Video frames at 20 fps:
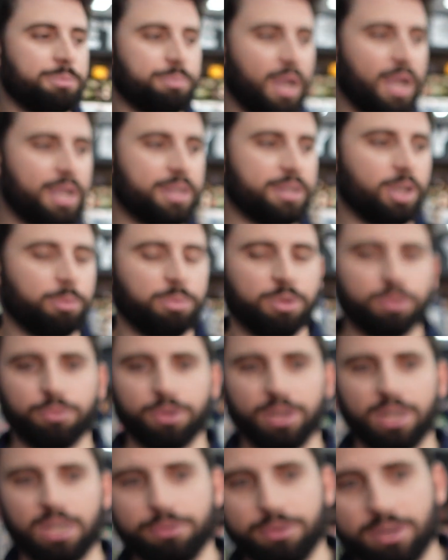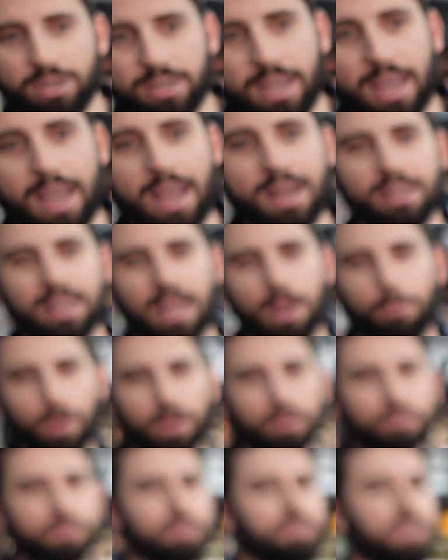bait. They'll be really handy. That
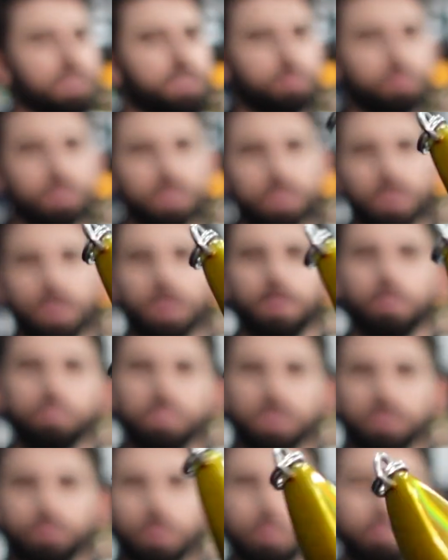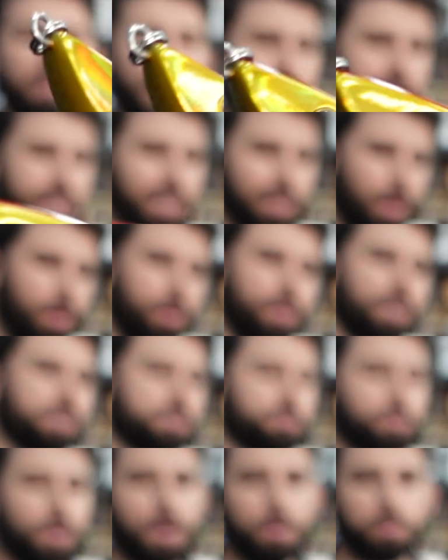150 could be a bit of a mackie lolly
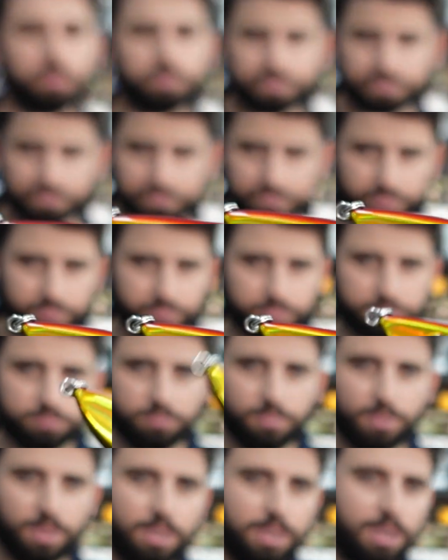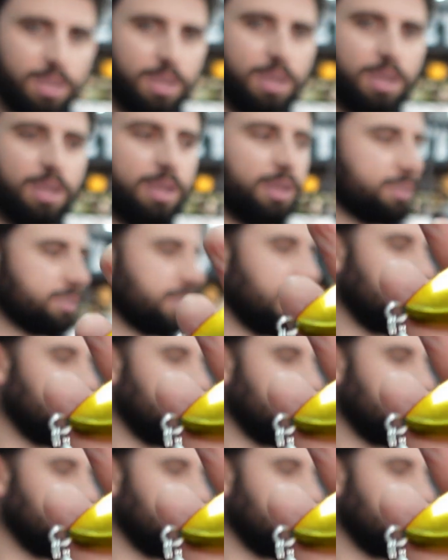as well. So